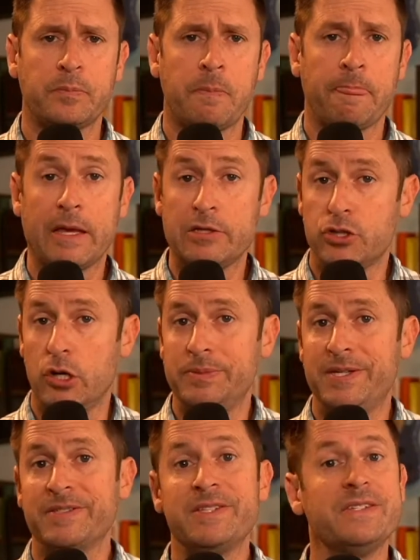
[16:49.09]
In Psalm
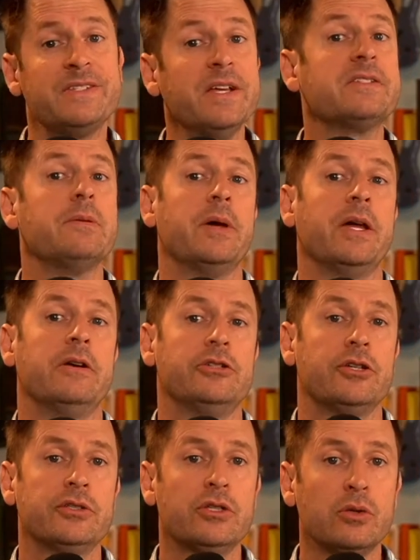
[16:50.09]
66, the banner
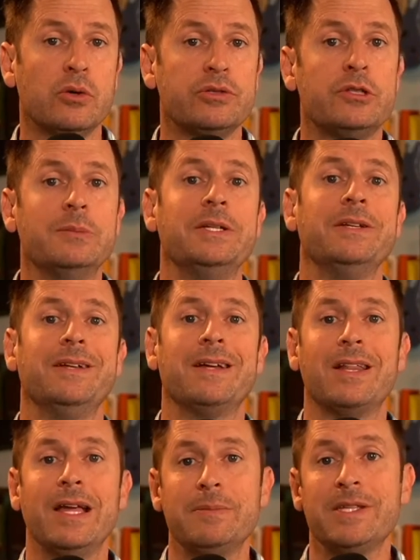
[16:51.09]
shows the Lord's dominion and
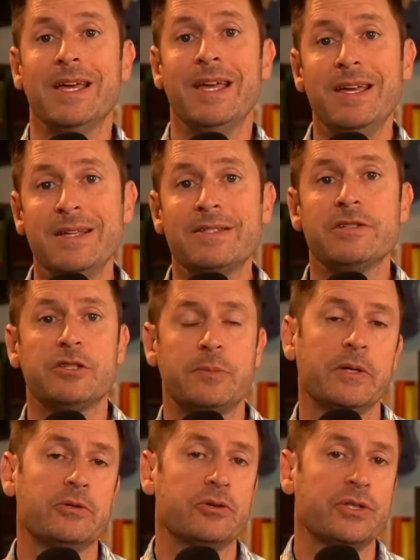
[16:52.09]
claims his
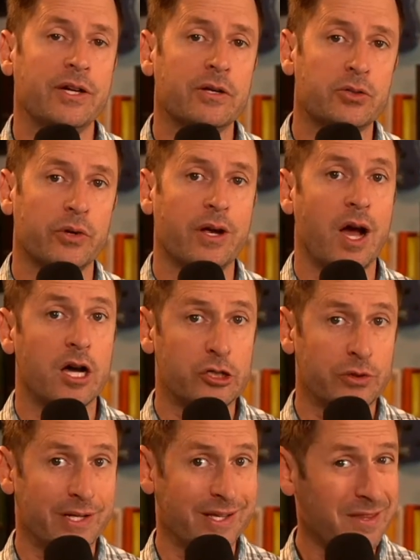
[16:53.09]
spiritual territory,
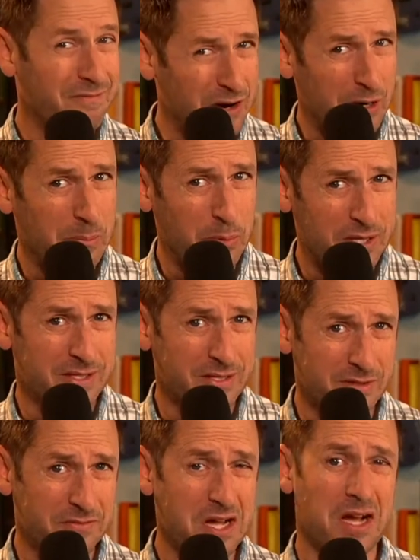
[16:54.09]
ushering in the very presence
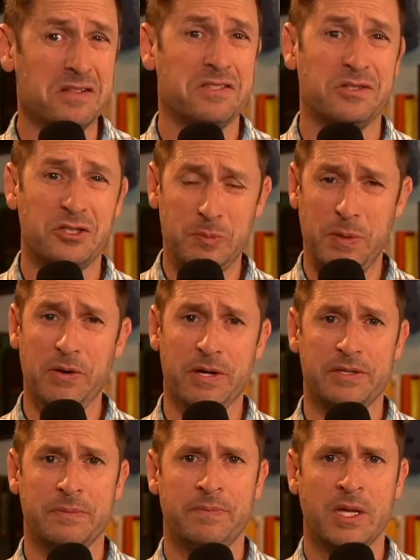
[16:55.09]
of God's Spirit.
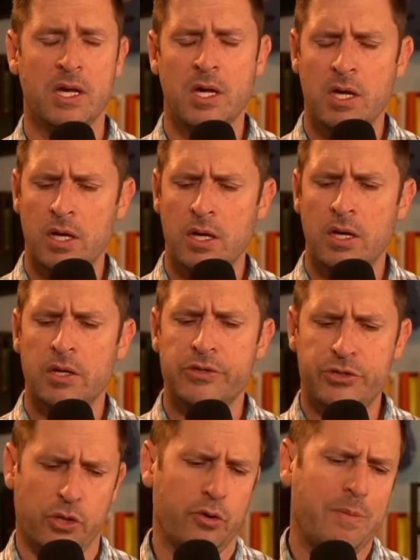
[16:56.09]

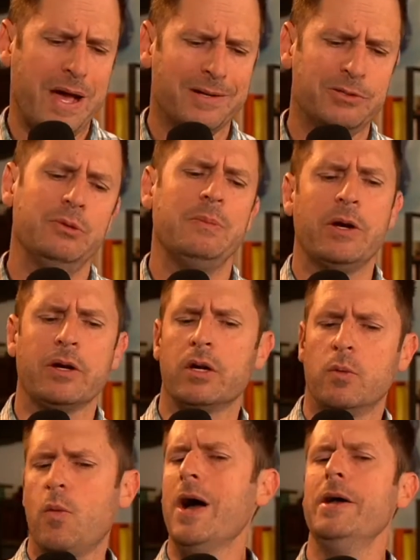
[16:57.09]
So, back to America.
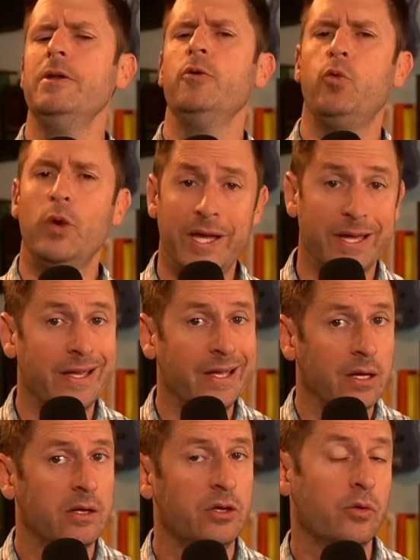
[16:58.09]
Why do we,
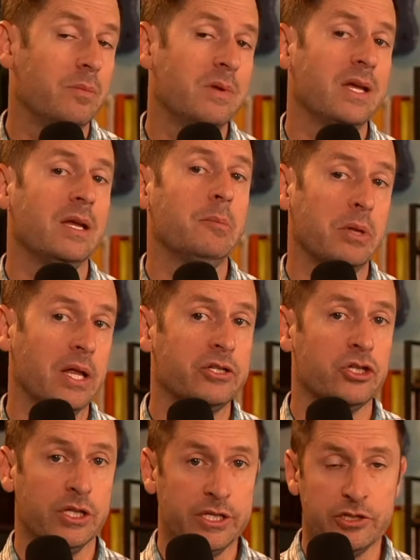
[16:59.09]
you and me, pledge
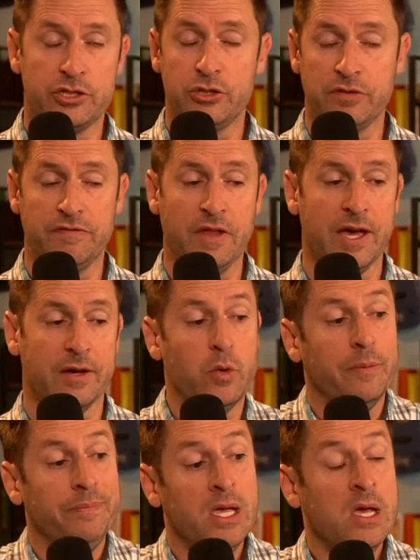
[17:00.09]
allegiance to the flag?
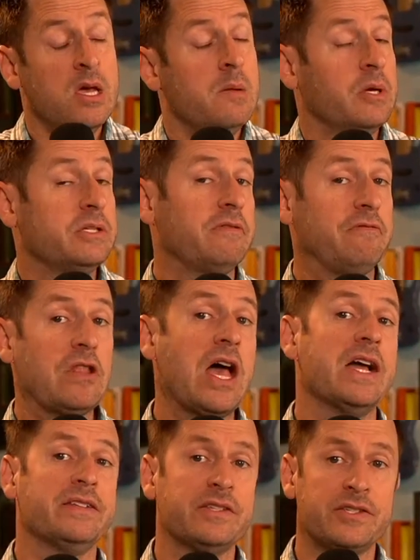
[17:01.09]
Well, because the
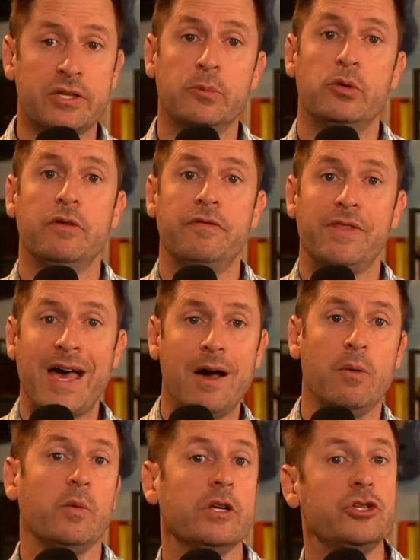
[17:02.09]
flag is a symbol of that
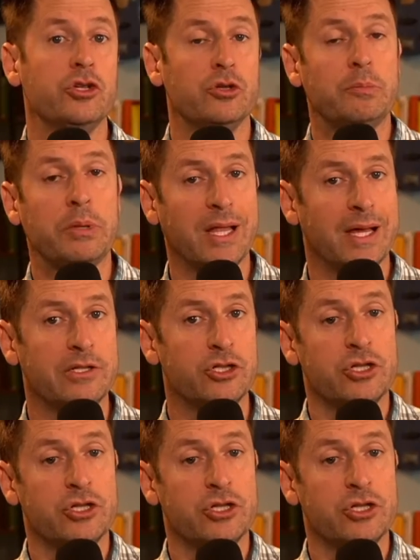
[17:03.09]
which you pledge.